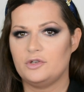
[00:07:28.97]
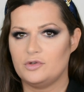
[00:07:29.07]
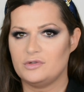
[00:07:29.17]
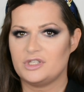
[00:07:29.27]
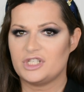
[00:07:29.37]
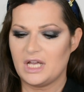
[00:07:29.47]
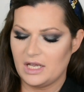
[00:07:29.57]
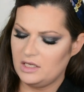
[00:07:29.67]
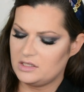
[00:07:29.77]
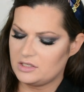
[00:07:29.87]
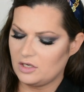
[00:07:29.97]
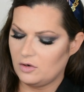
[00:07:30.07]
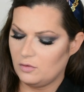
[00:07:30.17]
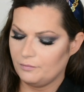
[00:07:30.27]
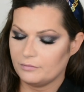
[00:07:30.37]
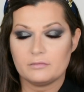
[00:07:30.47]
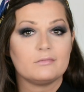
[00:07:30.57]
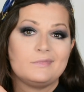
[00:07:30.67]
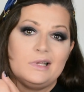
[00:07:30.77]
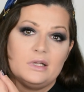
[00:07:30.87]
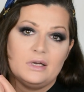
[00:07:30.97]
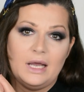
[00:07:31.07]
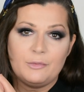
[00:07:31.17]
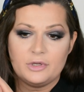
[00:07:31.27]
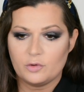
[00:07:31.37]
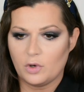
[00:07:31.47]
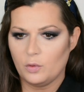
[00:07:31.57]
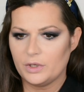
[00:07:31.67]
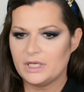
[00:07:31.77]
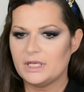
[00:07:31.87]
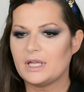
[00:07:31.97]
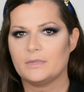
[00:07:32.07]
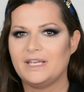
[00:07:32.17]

choose shades so I'm gonna roll with it.